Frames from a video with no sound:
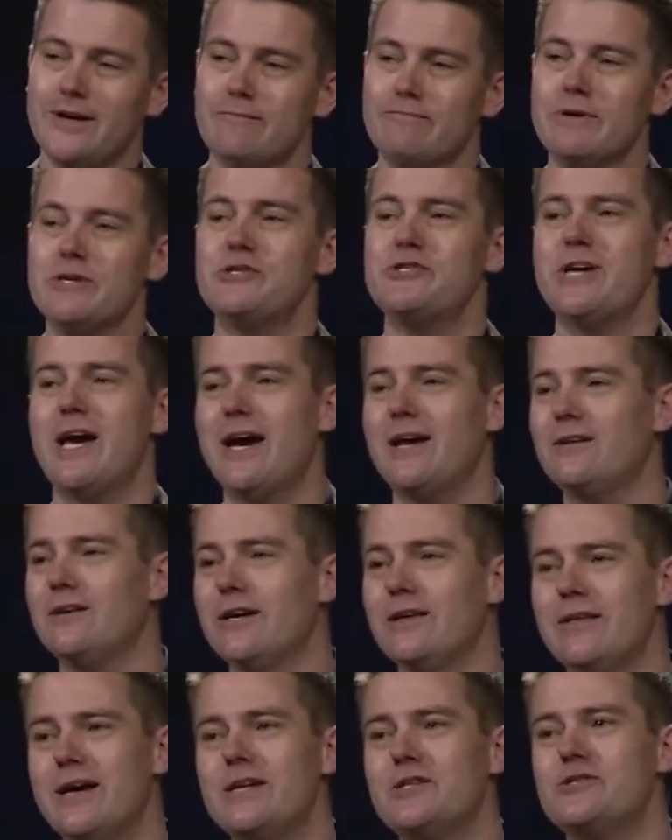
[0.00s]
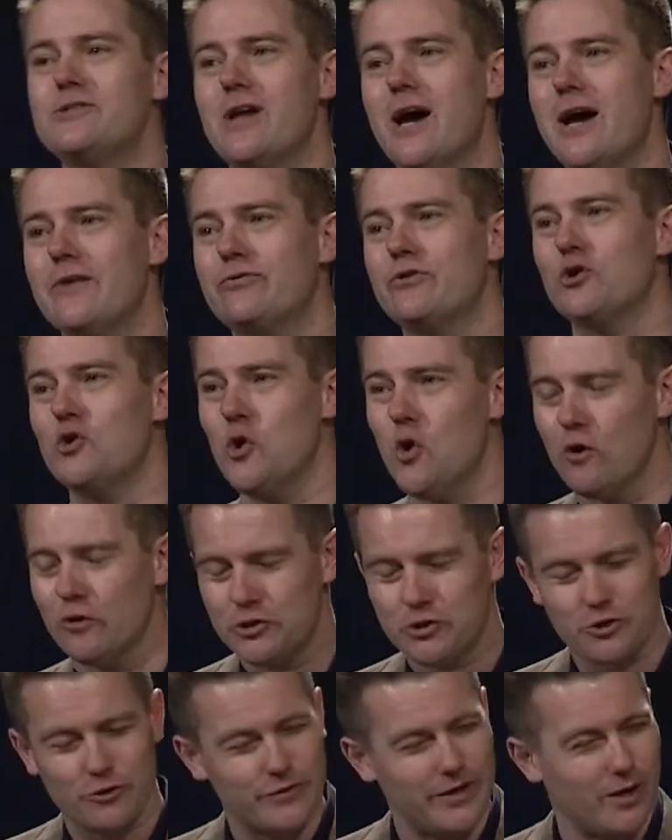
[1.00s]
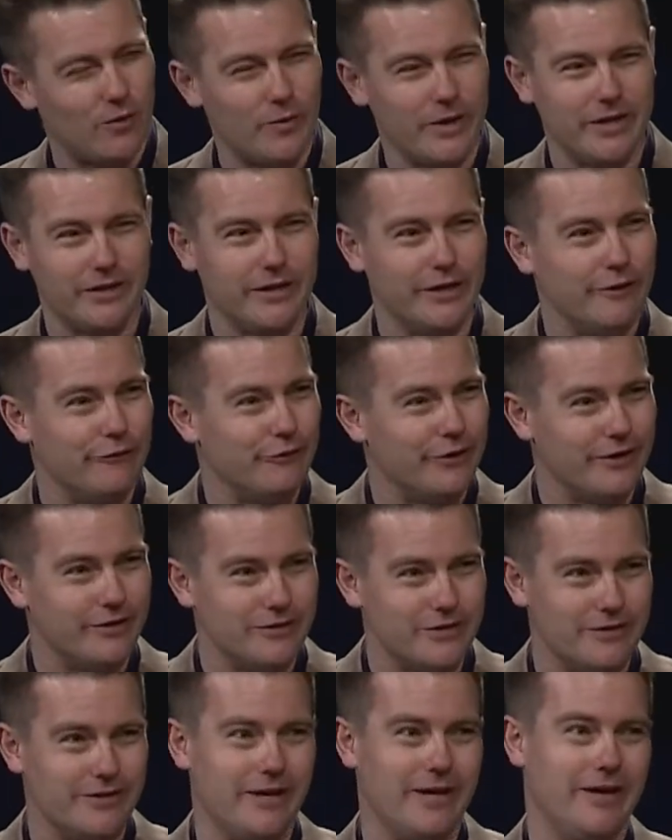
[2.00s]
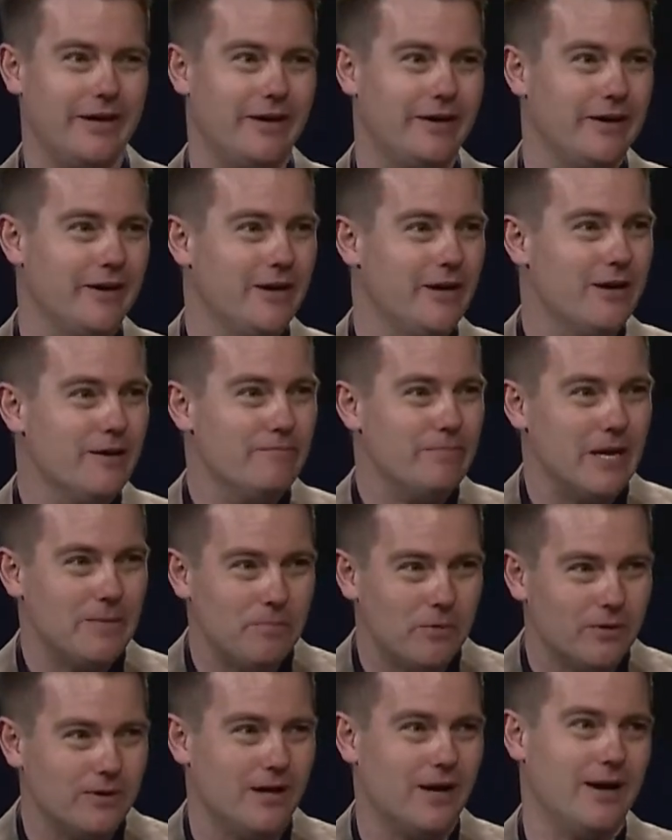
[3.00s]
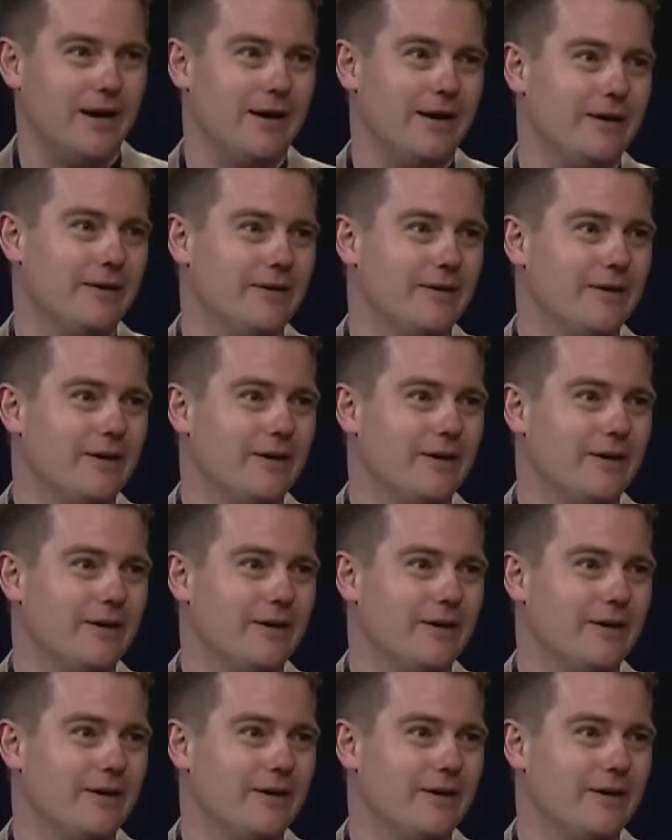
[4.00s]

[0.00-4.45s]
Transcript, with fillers: But sadly, that's not the culture that we live in today. People lie,